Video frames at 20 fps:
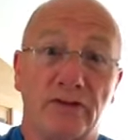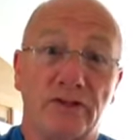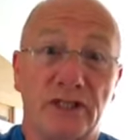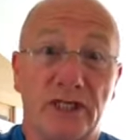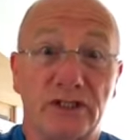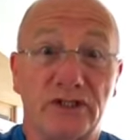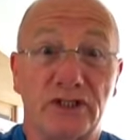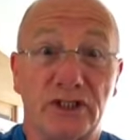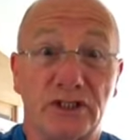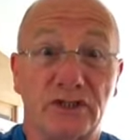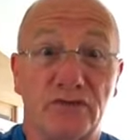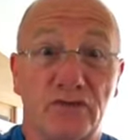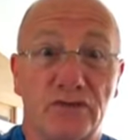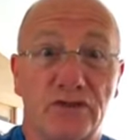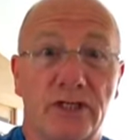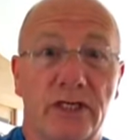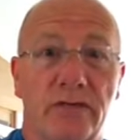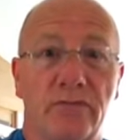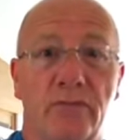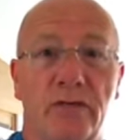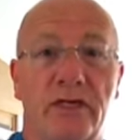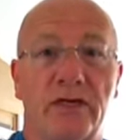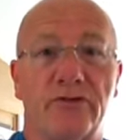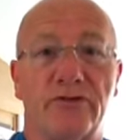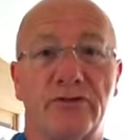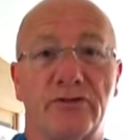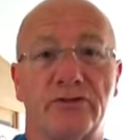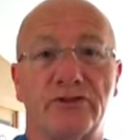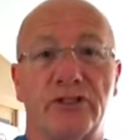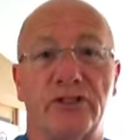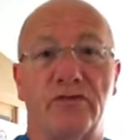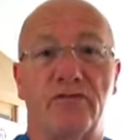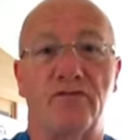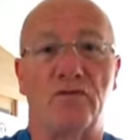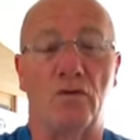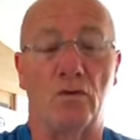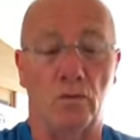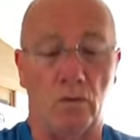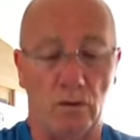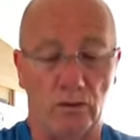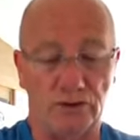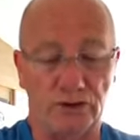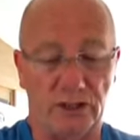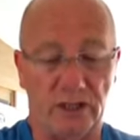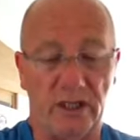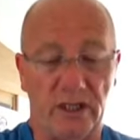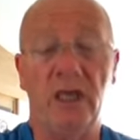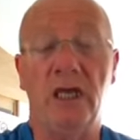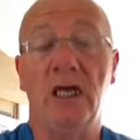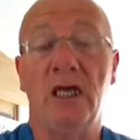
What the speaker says: say, 6 foot deep in a 13 foot water.